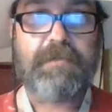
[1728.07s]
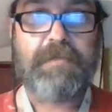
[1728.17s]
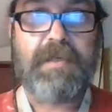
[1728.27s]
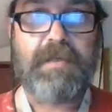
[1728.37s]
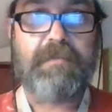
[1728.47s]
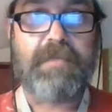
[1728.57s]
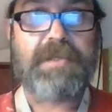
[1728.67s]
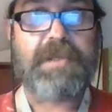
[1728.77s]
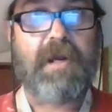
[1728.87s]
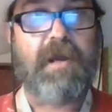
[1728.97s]
be
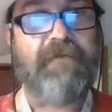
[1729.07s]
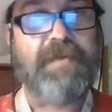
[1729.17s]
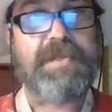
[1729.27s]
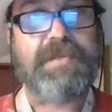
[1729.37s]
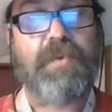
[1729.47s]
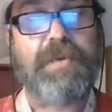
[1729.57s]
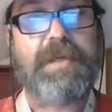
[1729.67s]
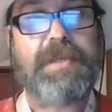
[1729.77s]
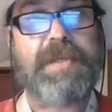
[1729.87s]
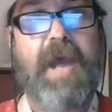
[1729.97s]
scared of, and this is where the
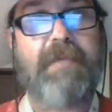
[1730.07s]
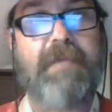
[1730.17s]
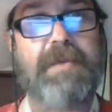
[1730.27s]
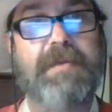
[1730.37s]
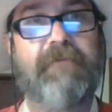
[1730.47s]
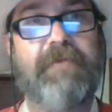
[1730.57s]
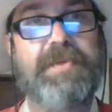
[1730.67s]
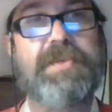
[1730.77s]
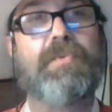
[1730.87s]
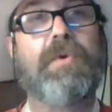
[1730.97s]
excitement of the
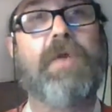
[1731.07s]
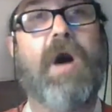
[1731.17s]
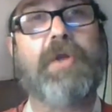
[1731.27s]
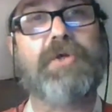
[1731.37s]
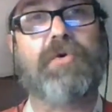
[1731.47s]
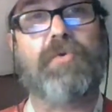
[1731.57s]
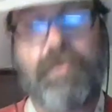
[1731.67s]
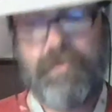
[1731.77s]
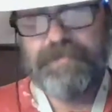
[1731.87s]
zoological.